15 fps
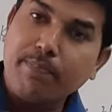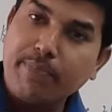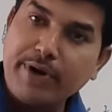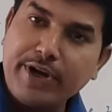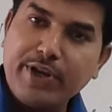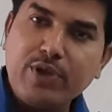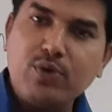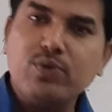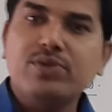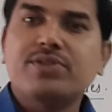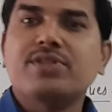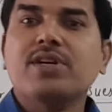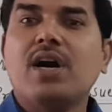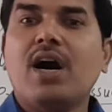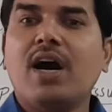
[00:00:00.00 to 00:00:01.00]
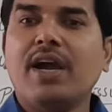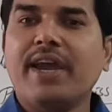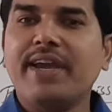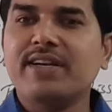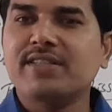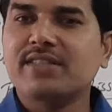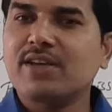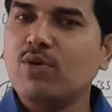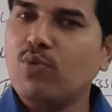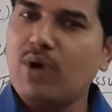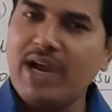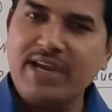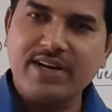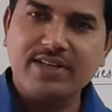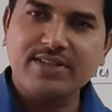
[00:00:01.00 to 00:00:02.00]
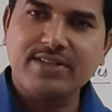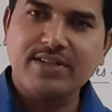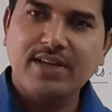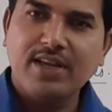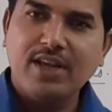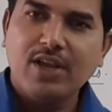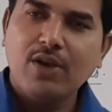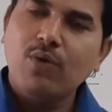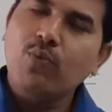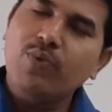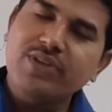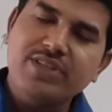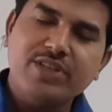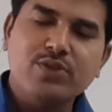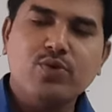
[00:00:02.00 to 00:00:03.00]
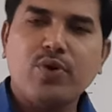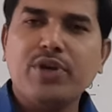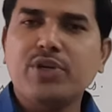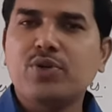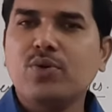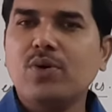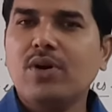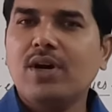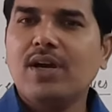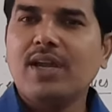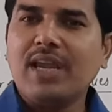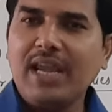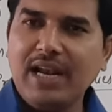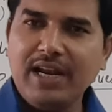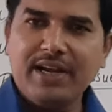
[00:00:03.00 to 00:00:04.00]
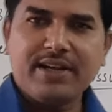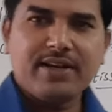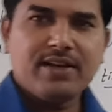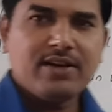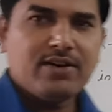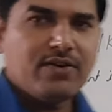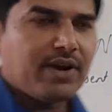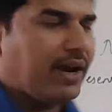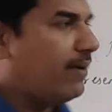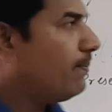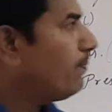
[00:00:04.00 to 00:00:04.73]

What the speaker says: produced against the virus which is going to kill it. Okay.